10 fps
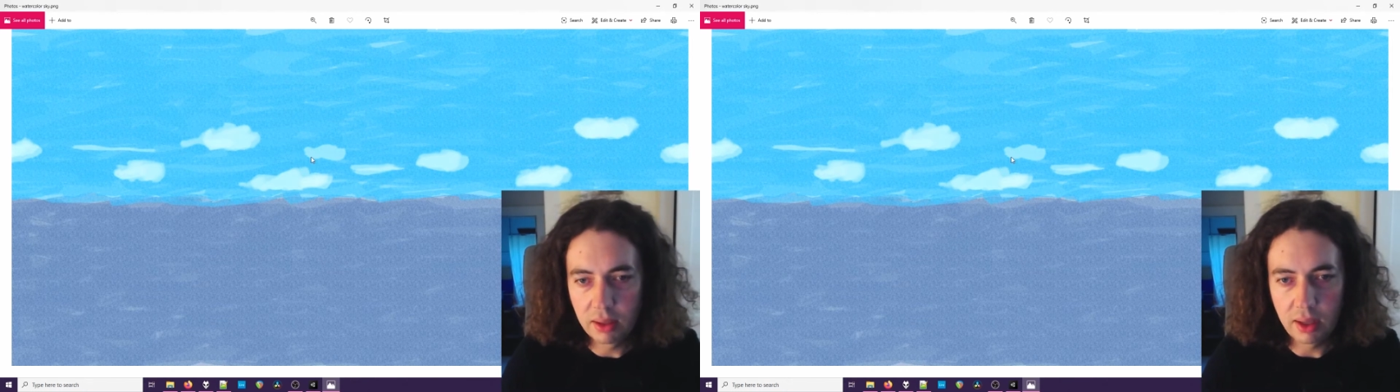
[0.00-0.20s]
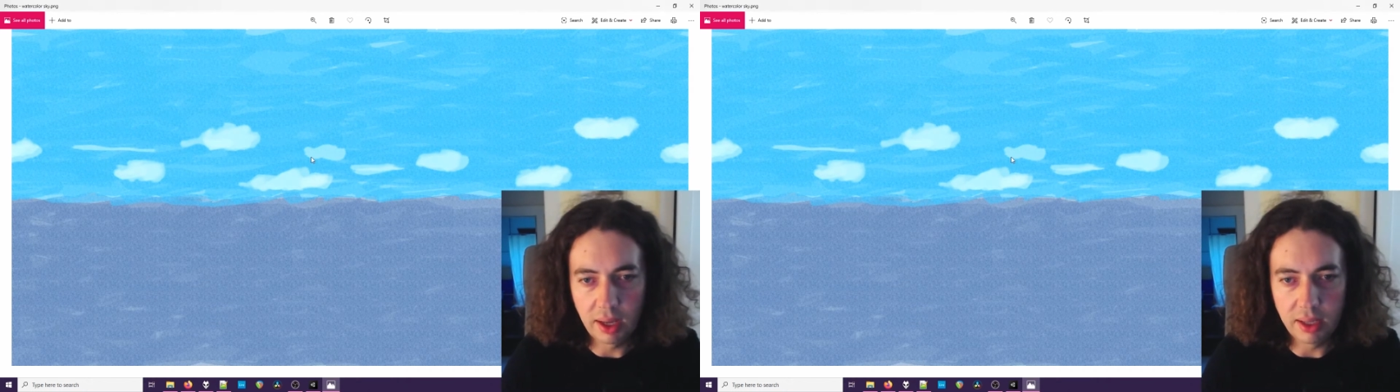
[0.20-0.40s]

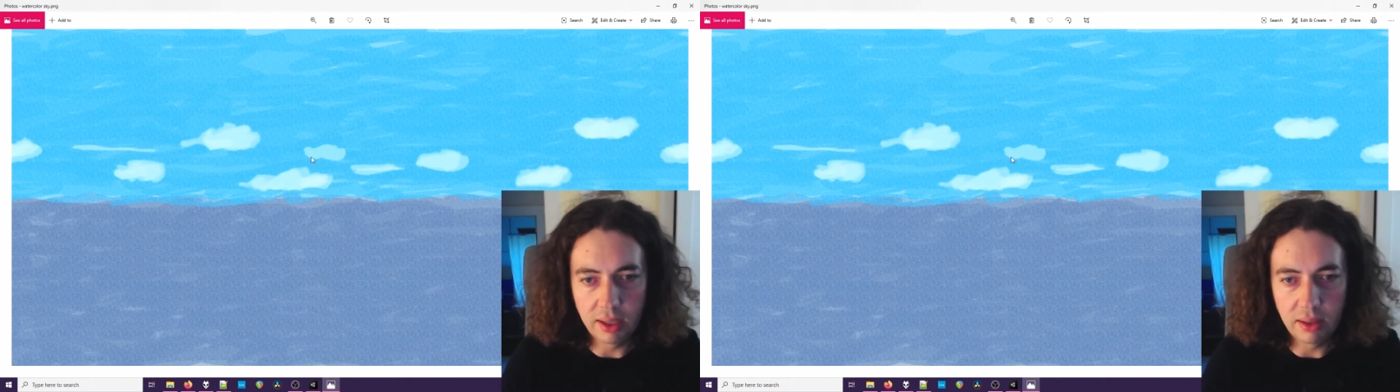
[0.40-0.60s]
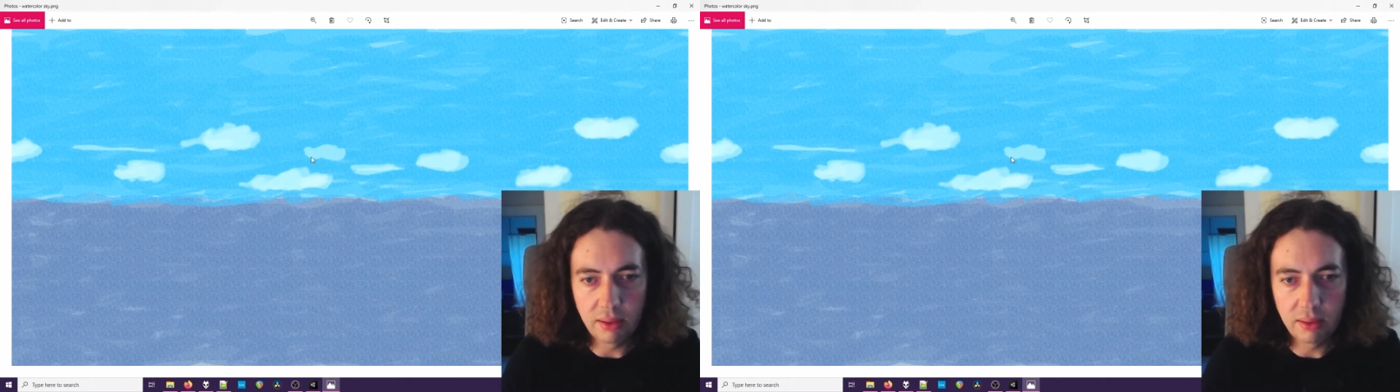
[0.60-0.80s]
I
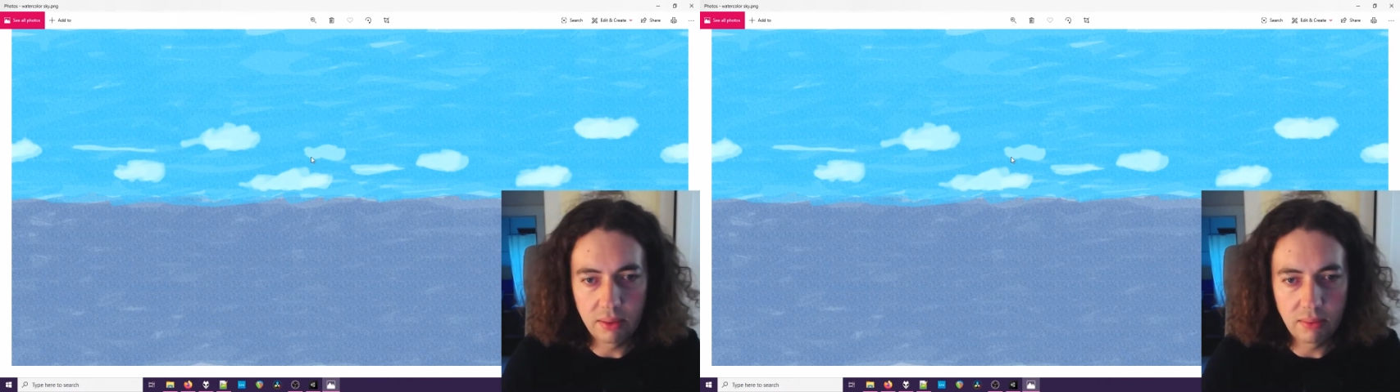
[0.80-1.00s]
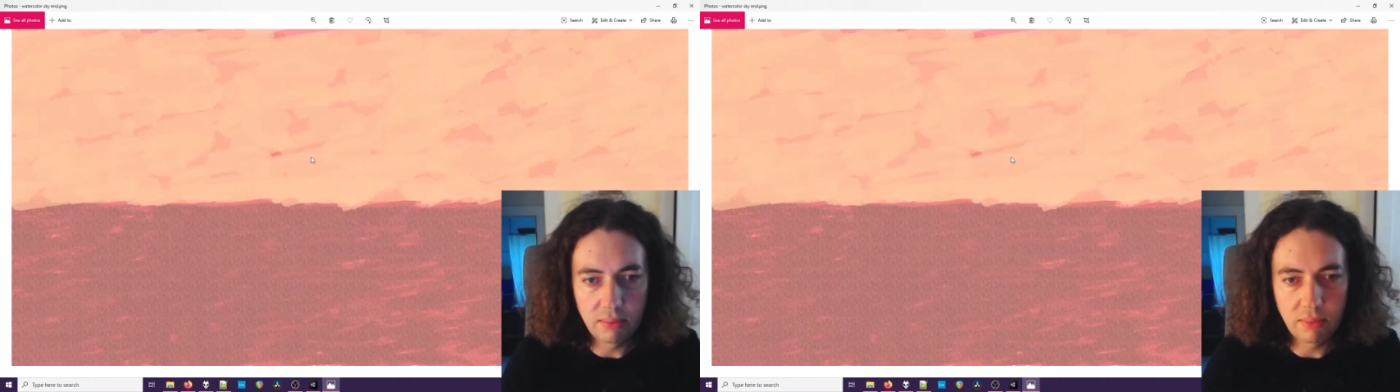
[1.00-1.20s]
did
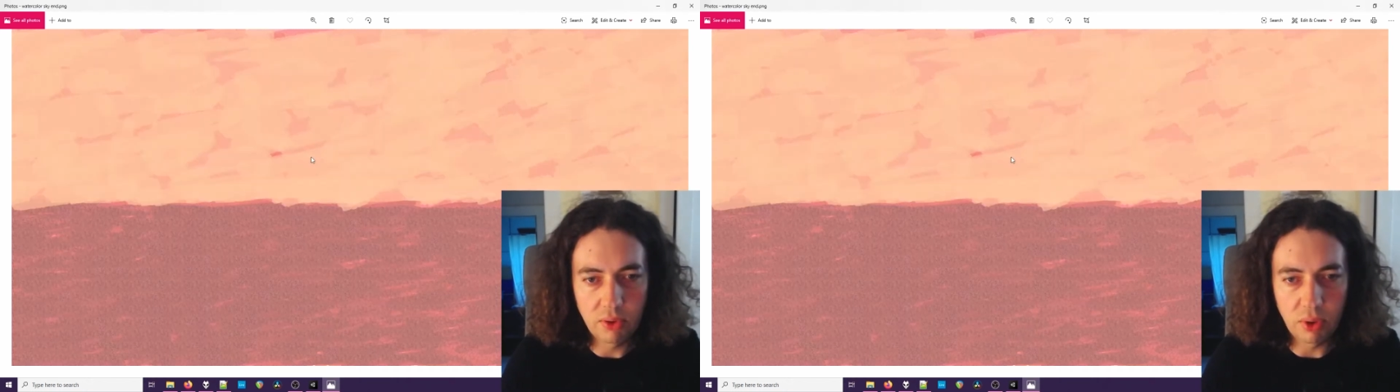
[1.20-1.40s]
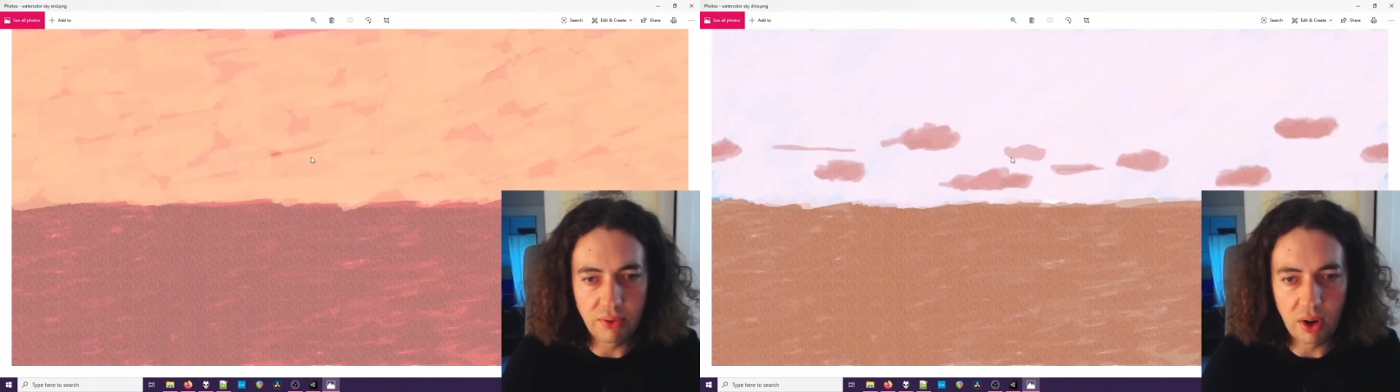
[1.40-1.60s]

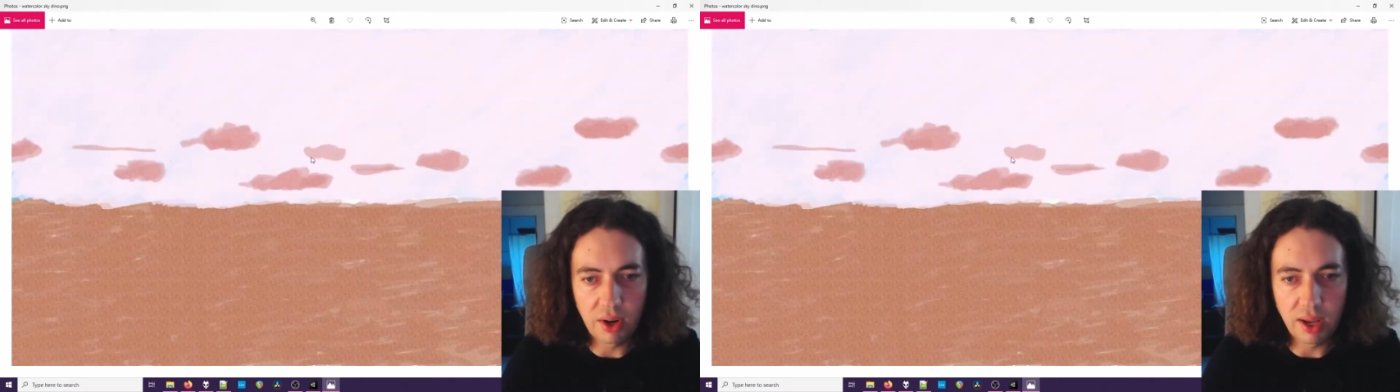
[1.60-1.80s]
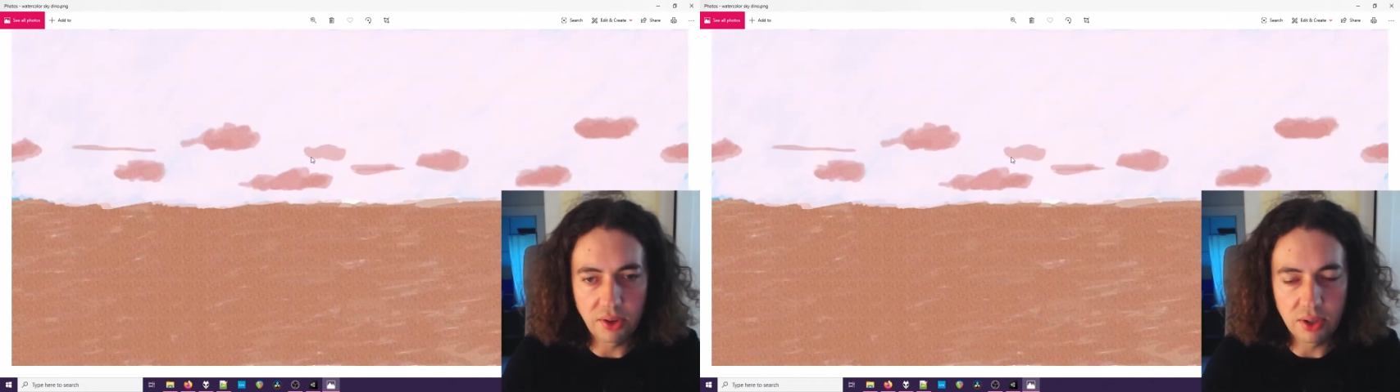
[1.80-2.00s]
3
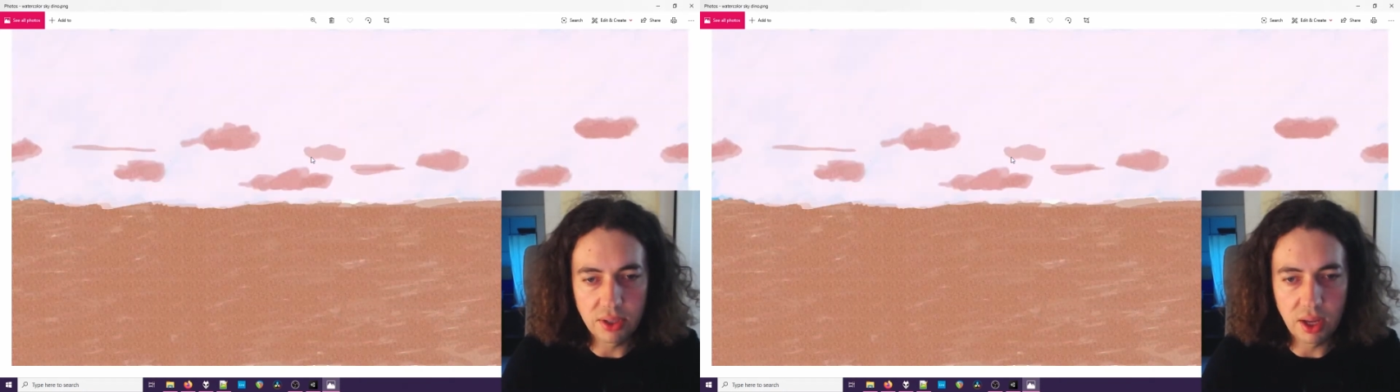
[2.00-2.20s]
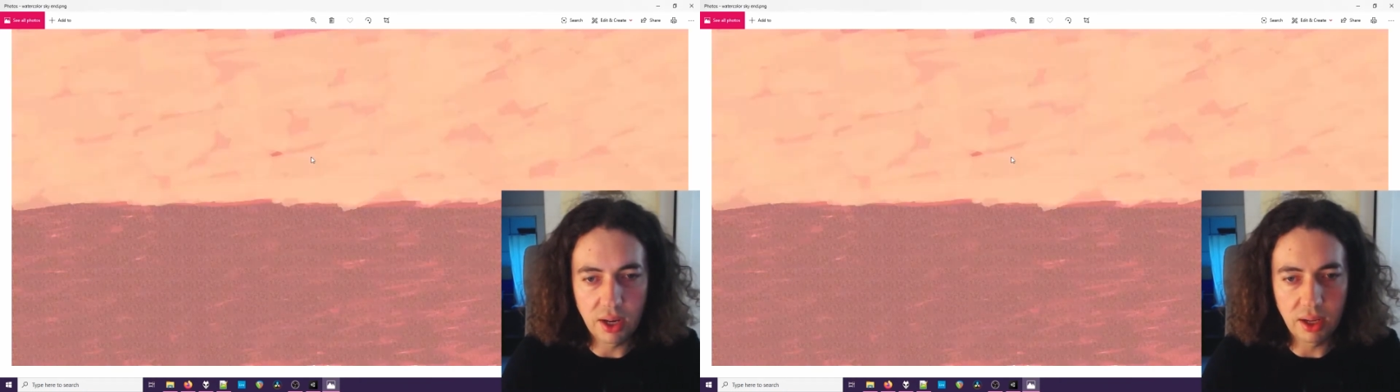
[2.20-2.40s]
variations
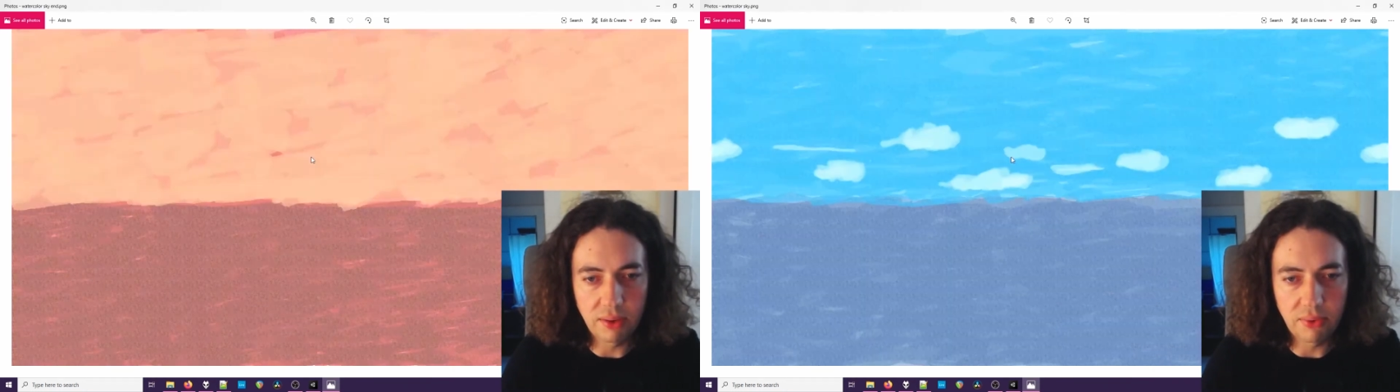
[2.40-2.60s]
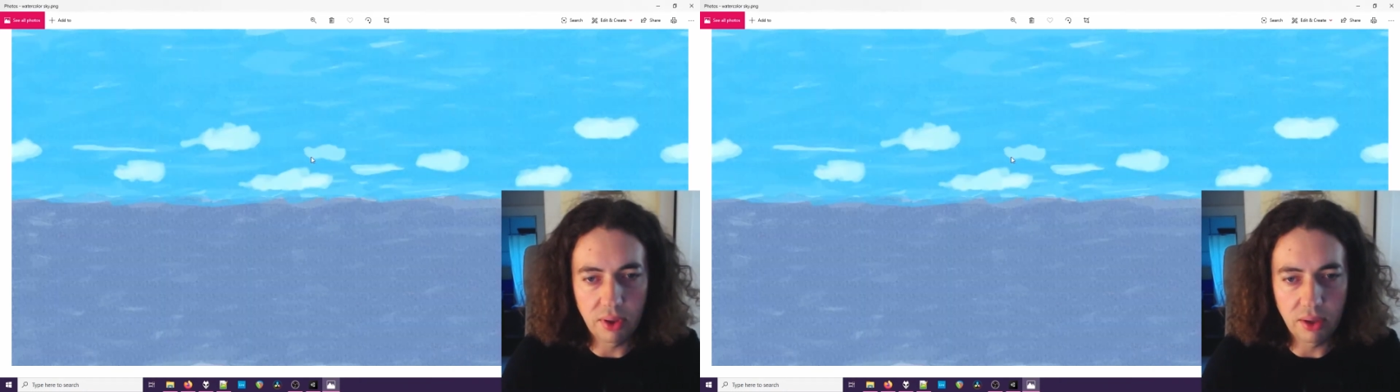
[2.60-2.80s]
on it
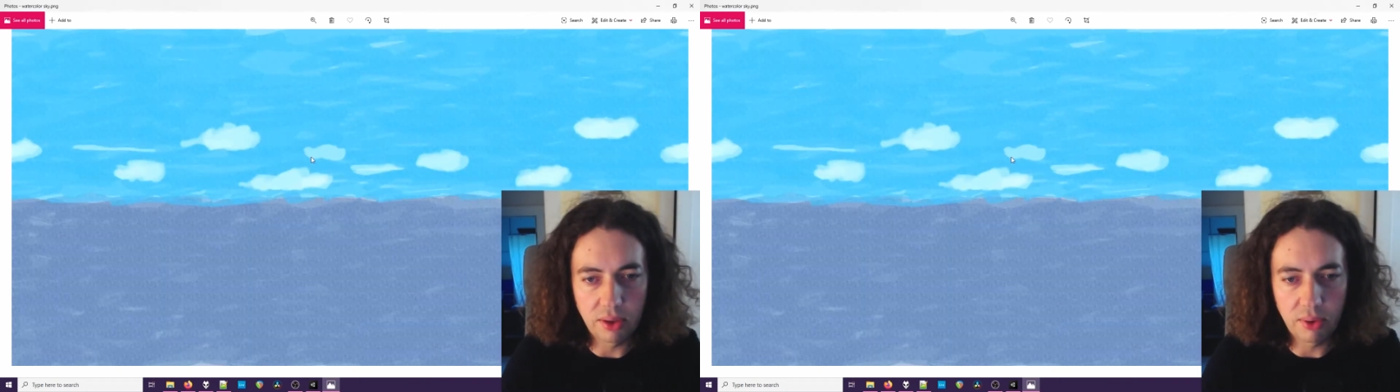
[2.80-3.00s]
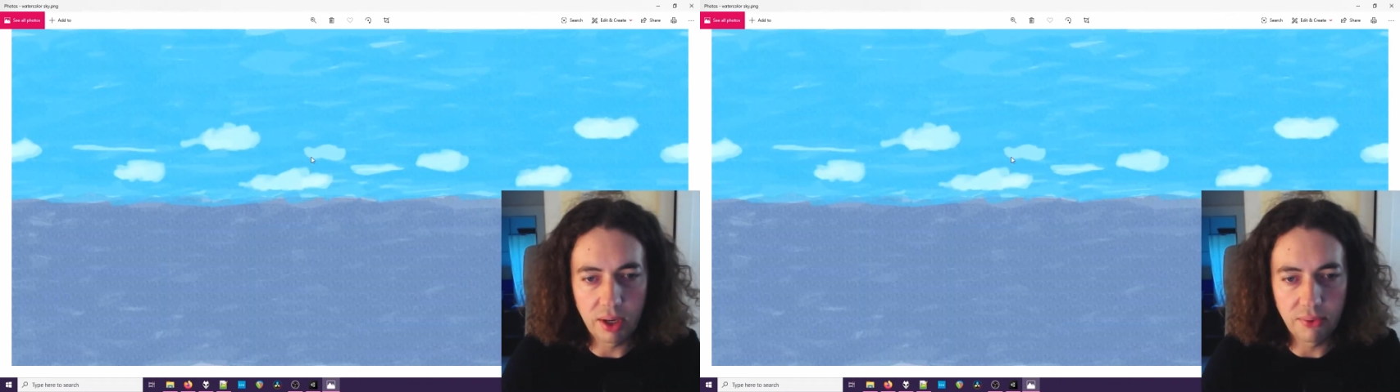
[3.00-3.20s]
for the
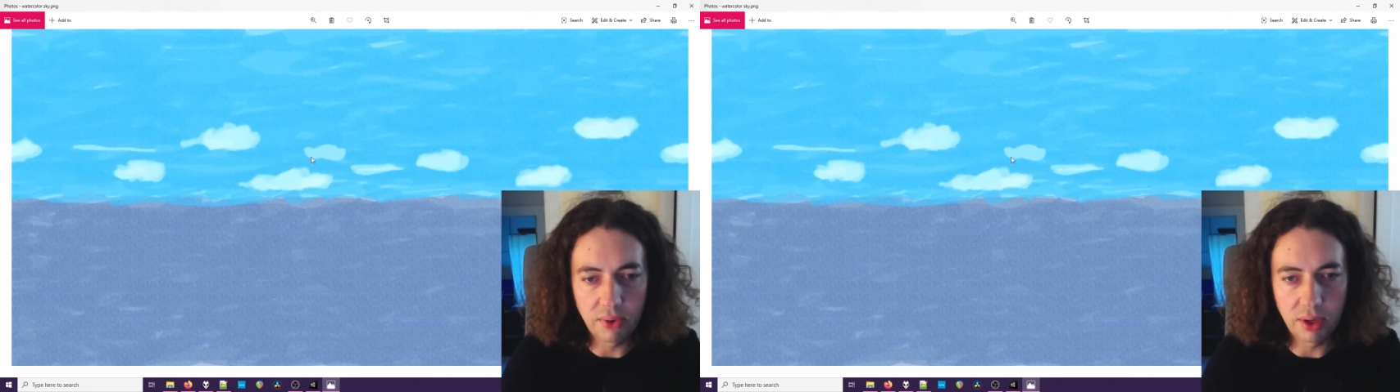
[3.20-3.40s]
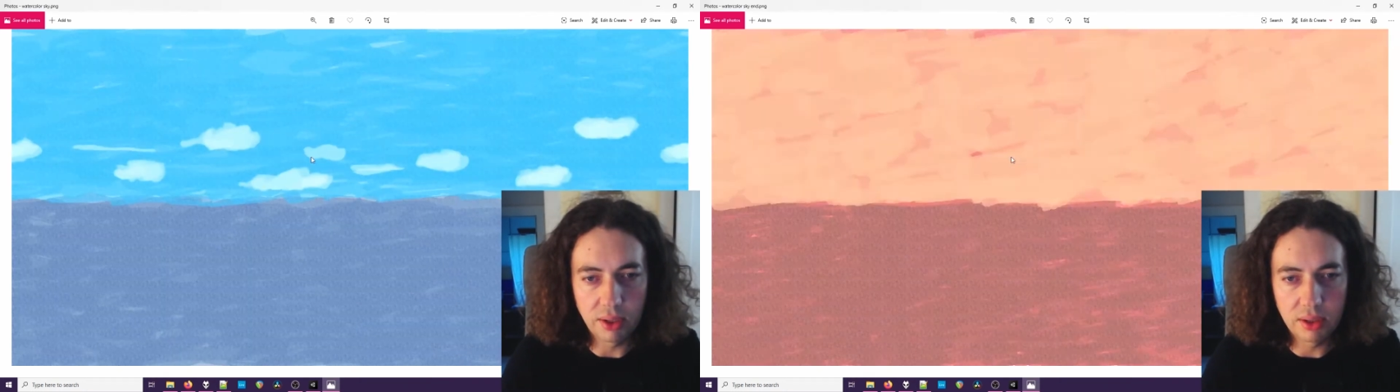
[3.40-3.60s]
3
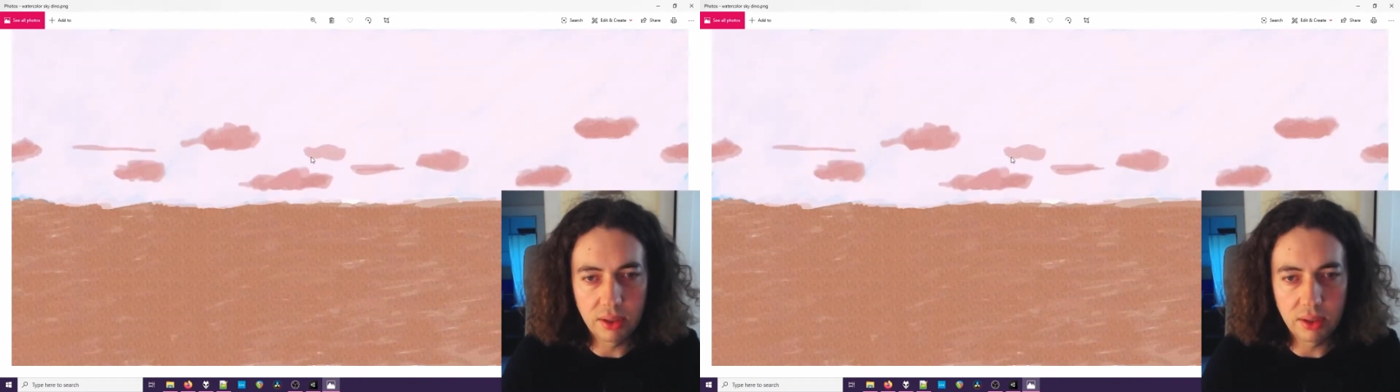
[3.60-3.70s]
different